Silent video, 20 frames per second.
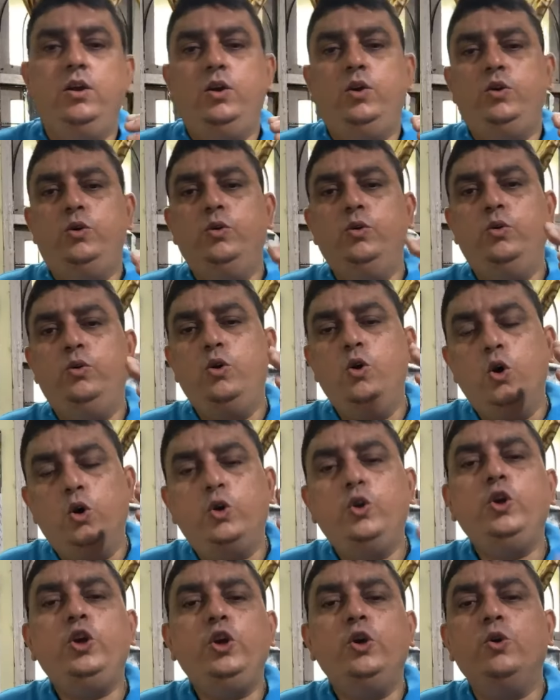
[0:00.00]
to go
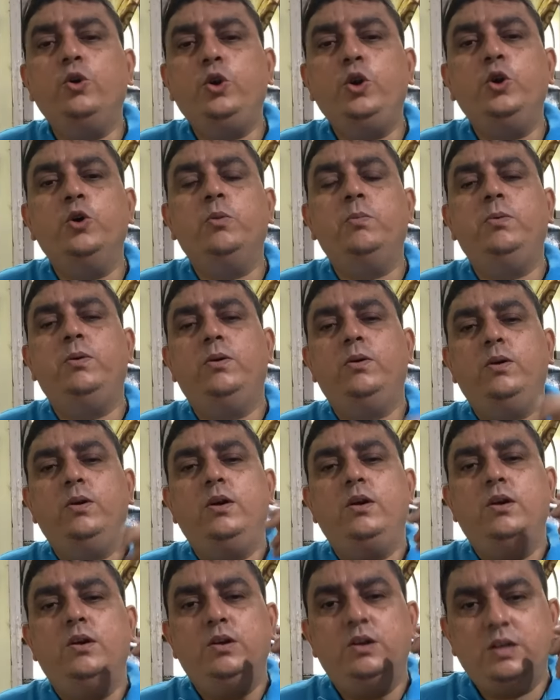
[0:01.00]
to YouTube,
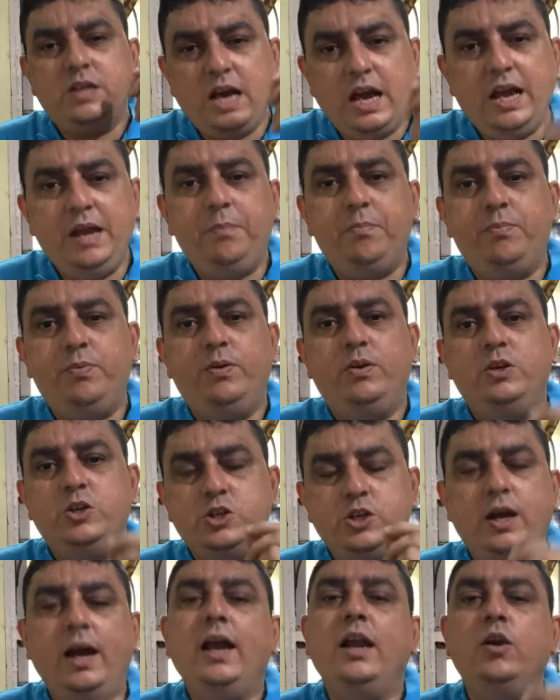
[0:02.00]
type
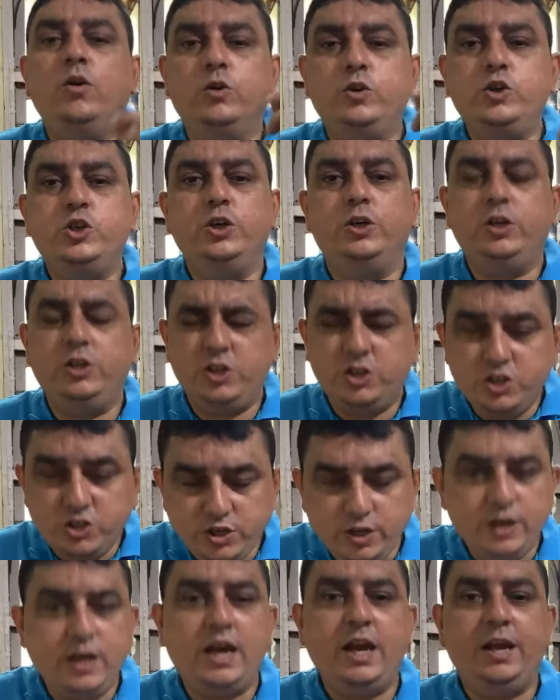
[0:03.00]
Shiloh Church
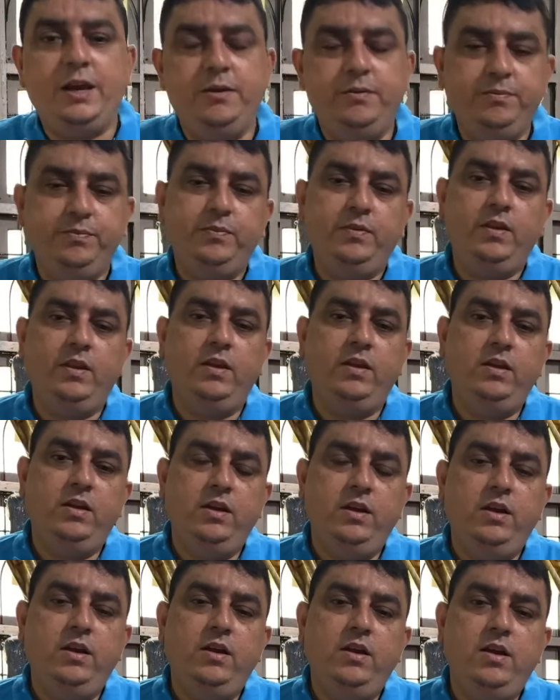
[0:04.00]
Chennai
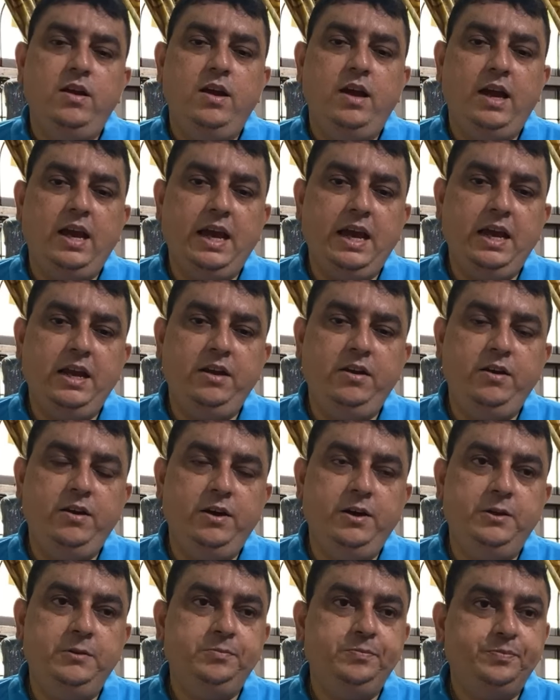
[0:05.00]
and
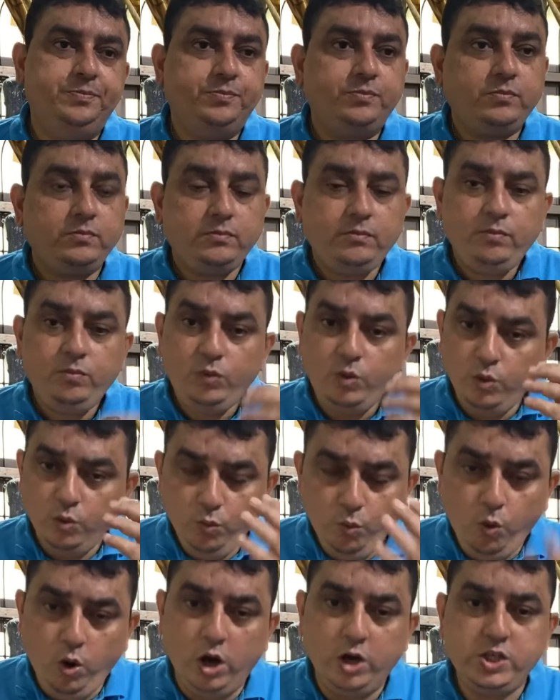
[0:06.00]
uh,
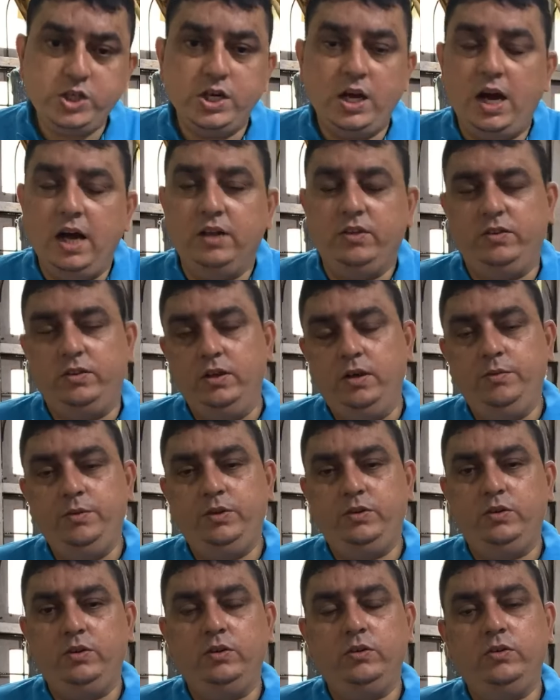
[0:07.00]
watch our
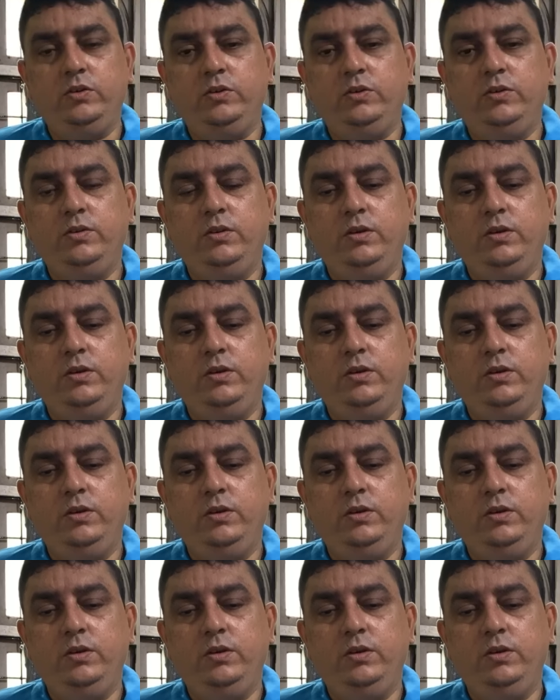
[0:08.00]
services.